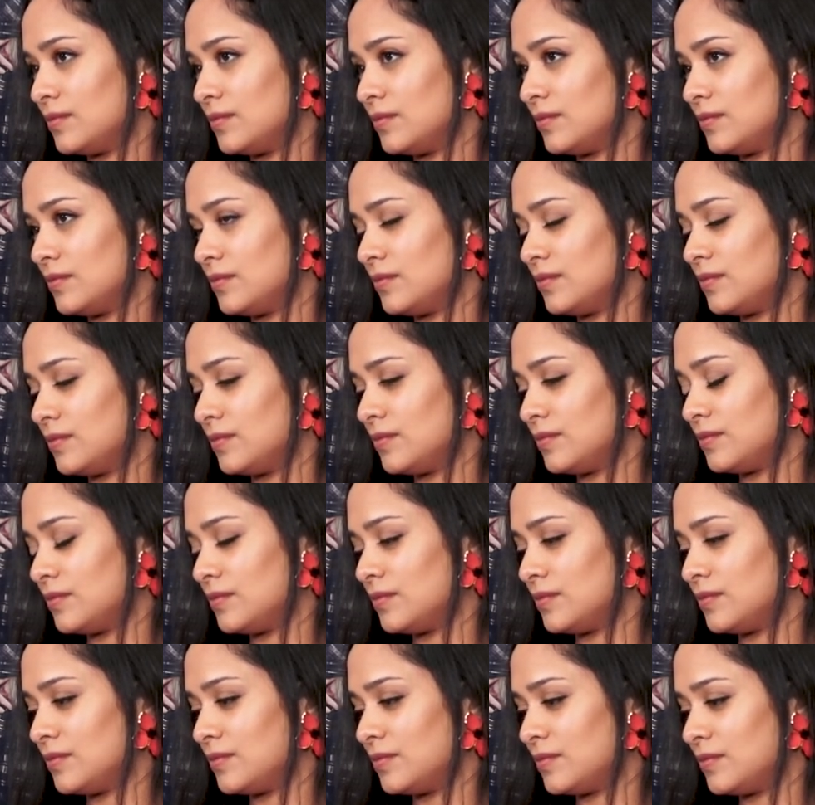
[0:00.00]

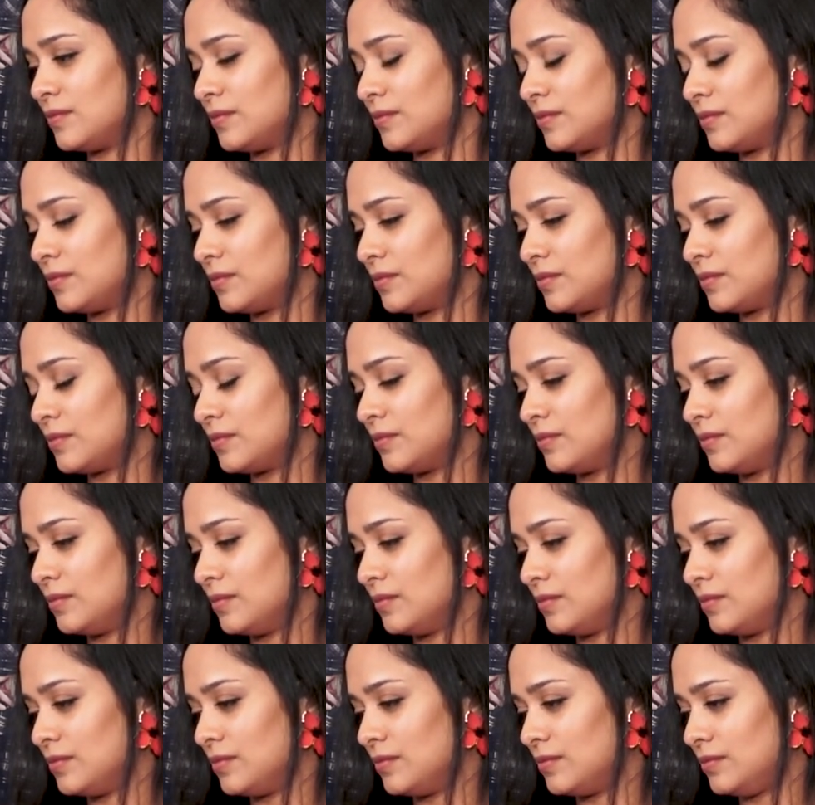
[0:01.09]

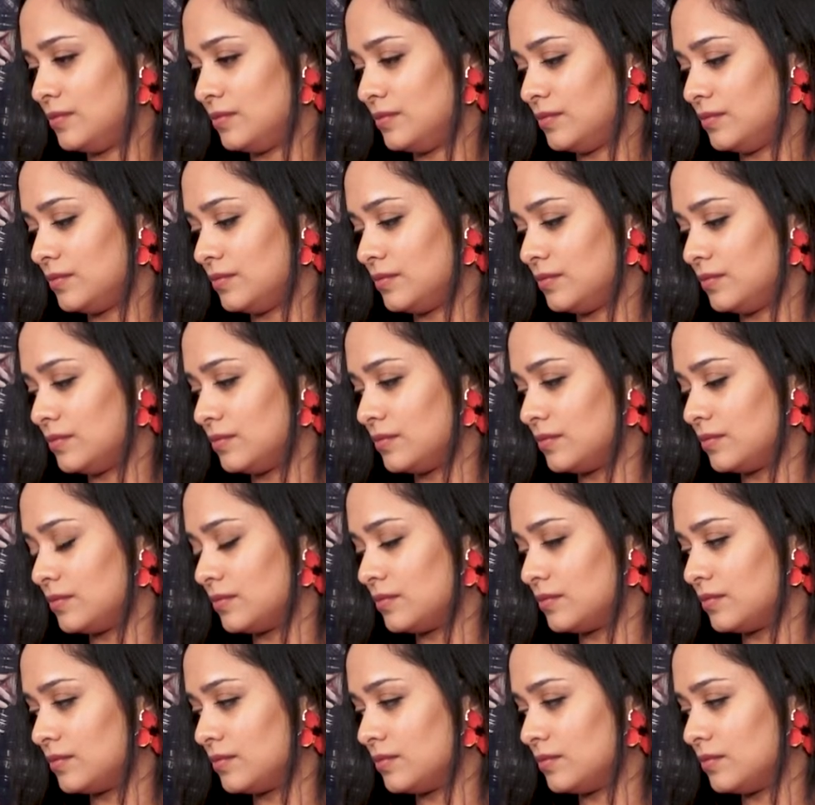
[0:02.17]

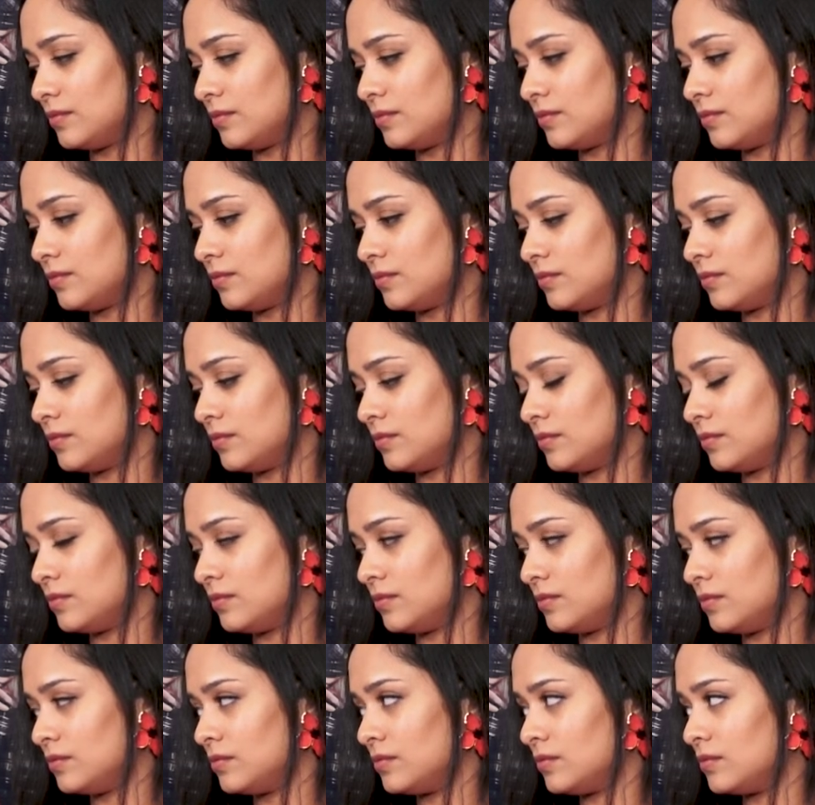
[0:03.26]

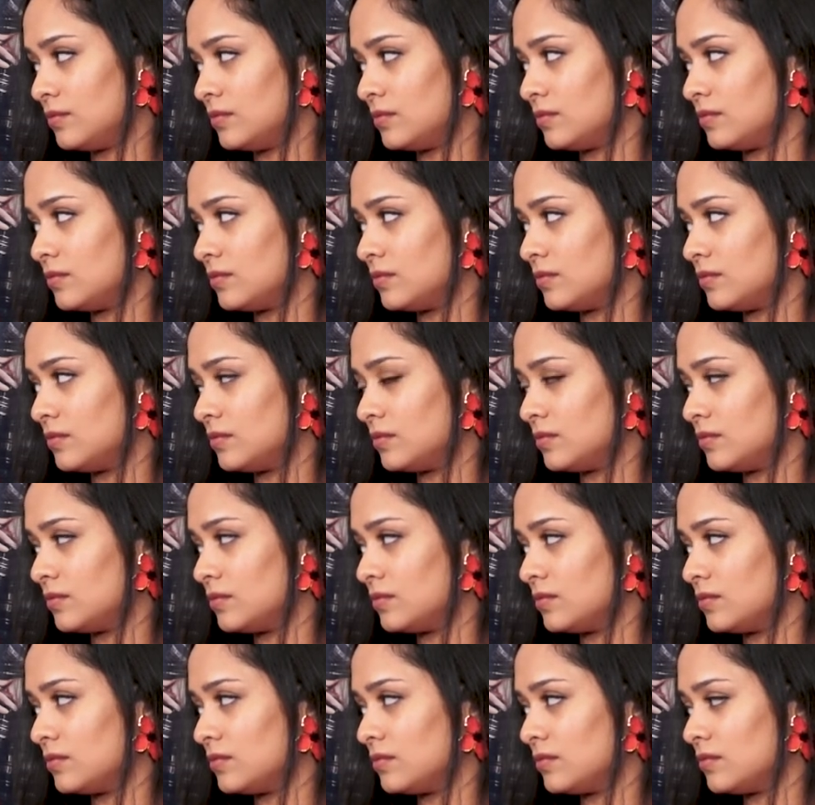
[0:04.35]

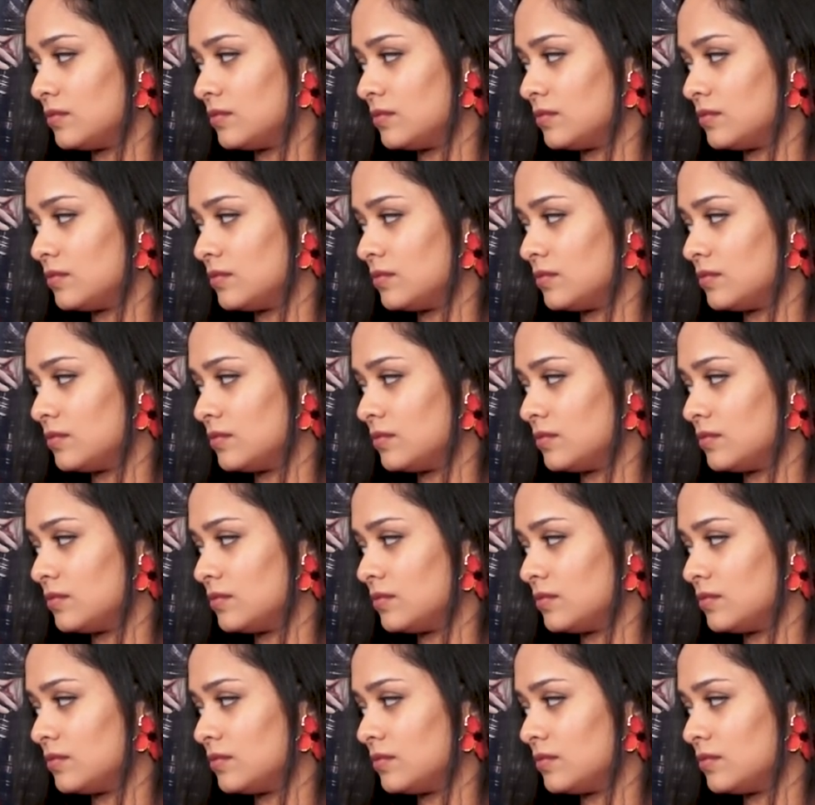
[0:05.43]
[no speech]